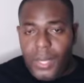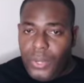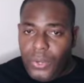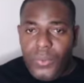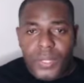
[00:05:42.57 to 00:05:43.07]

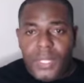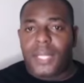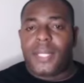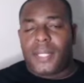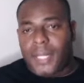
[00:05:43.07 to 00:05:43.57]

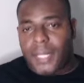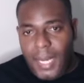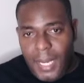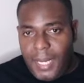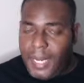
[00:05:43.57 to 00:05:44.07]
using
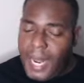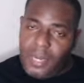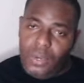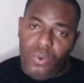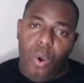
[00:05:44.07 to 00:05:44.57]
skill
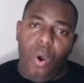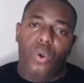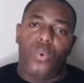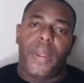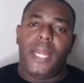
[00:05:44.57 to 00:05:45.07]
that you
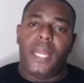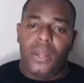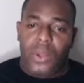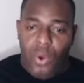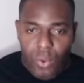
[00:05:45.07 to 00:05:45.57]
already
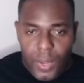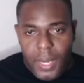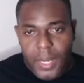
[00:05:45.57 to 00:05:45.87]
know.